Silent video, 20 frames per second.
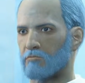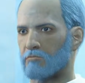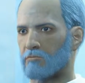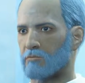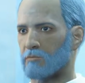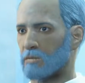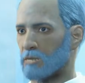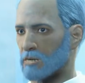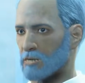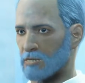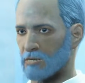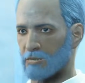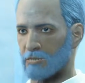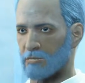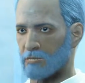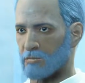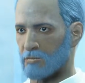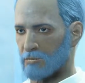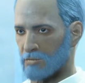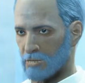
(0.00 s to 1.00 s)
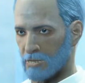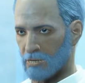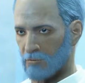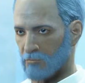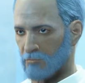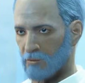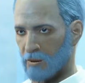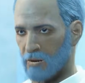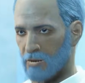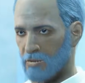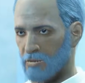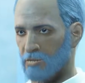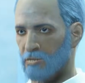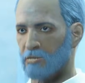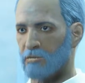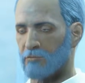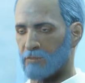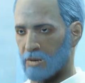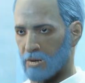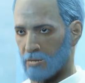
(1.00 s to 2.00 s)
The Institute took advantage
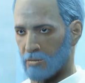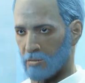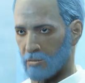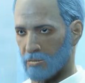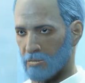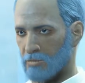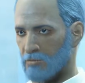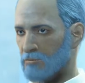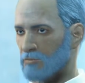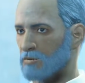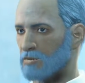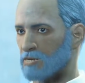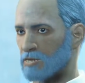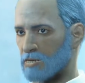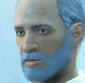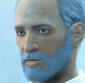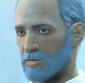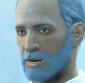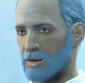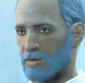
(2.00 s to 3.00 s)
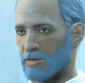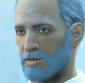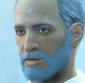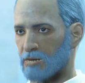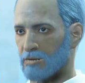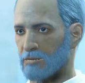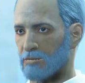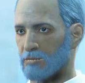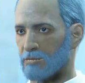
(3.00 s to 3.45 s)
of Kellogg's vicious nature.